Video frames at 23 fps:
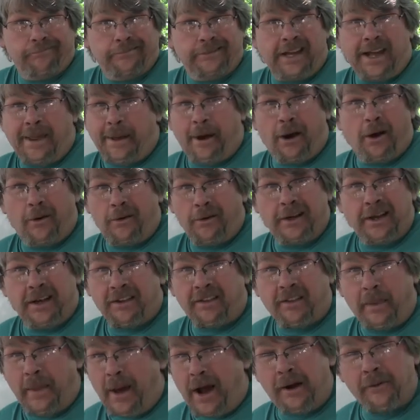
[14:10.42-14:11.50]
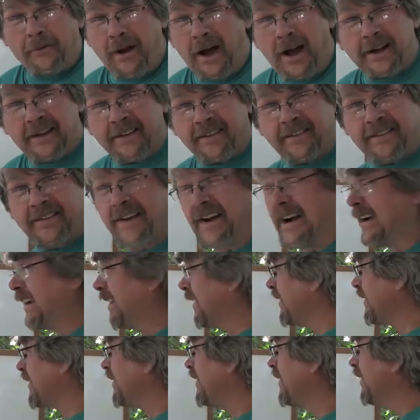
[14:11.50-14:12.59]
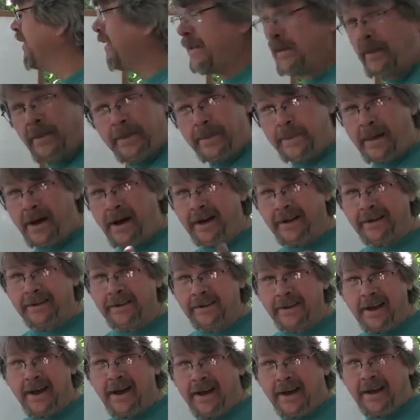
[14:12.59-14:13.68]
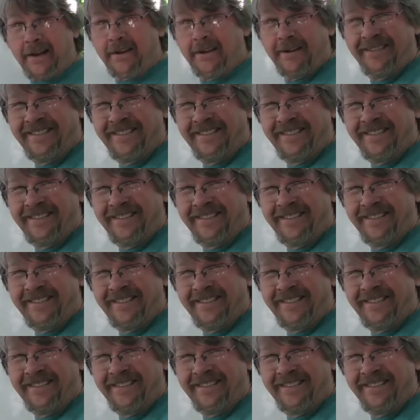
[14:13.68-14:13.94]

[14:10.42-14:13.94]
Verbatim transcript: you know, it's not rocket science. Not yet.